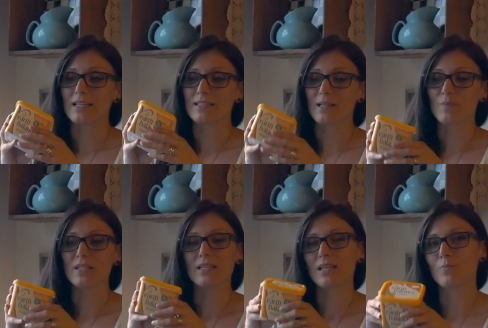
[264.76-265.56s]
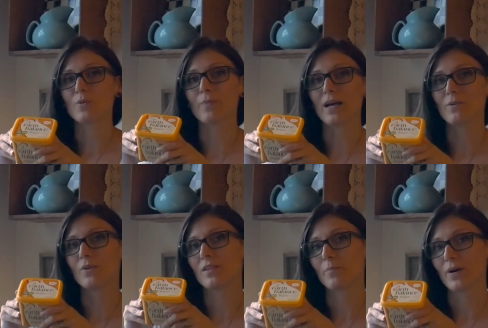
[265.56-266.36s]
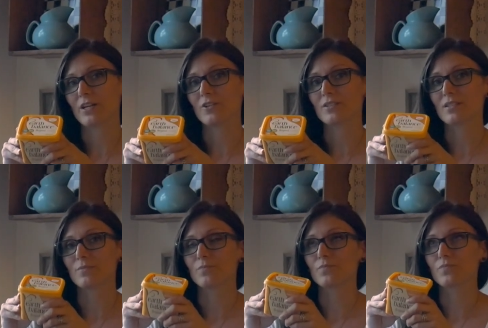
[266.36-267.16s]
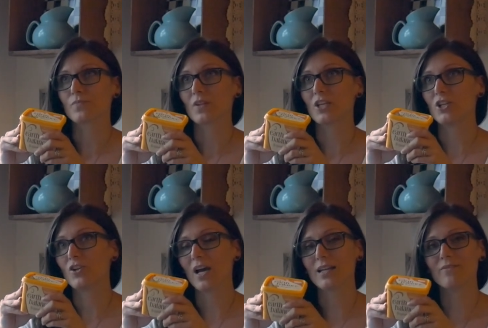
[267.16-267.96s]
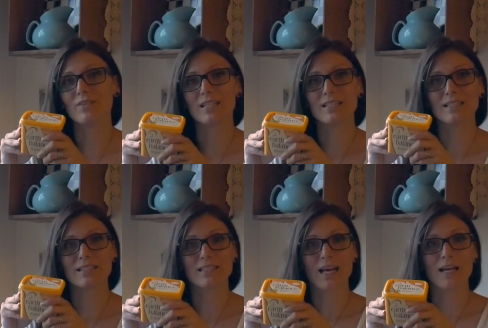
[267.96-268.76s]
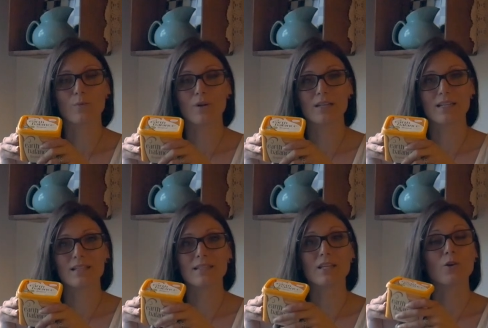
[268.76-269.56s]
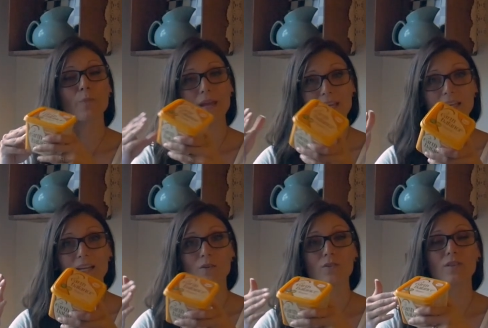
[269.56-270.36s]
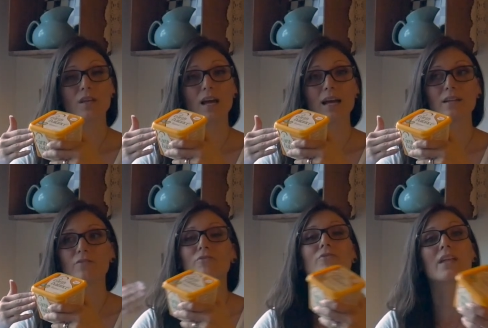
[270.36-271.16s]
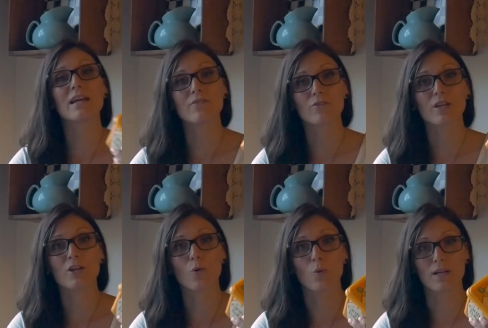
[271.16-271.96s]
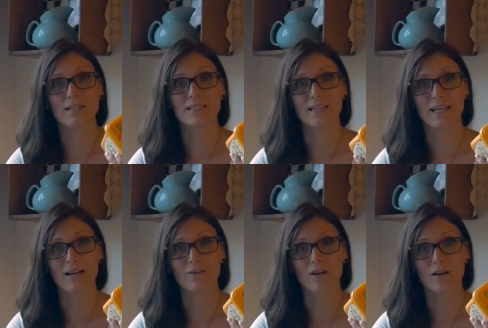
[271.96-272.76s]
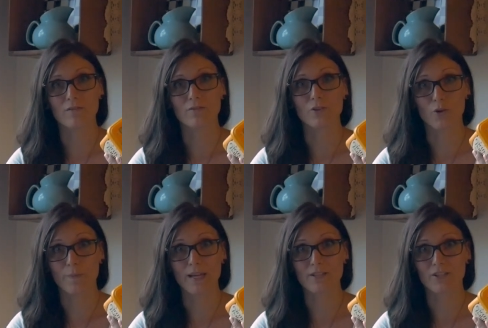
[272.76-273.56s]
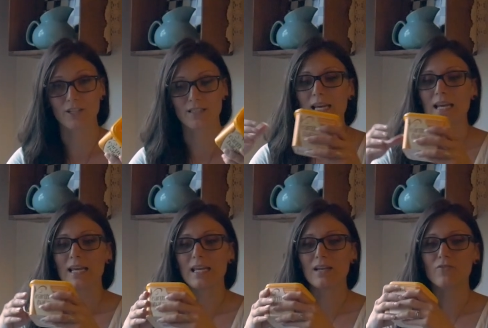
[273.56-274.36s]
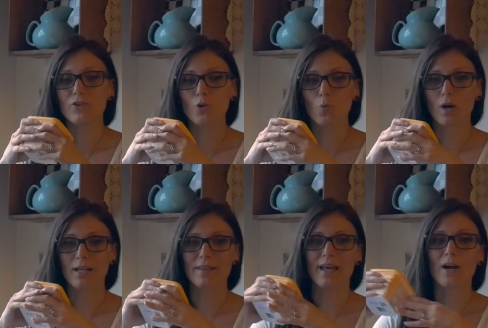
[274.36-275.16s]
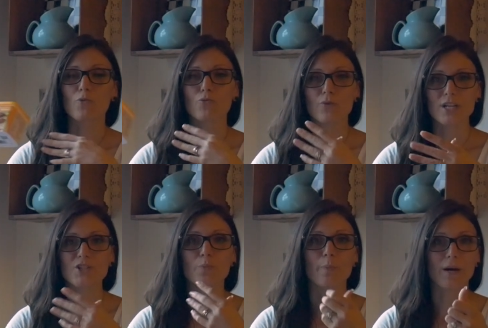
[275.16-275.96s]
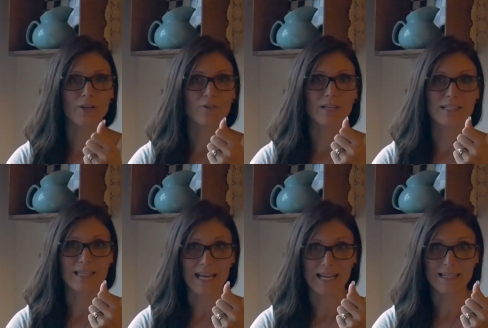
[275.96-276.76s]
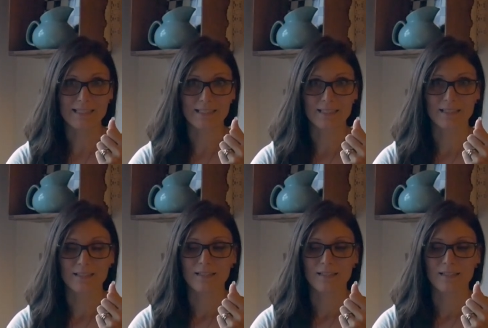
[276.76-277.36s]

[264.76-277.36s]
something to keep in mind with the butters, you kind of need to decide what it is that you're baking and the kind of flavor that you're wanting to get out of your baked good. If you want that rich, buttery taste,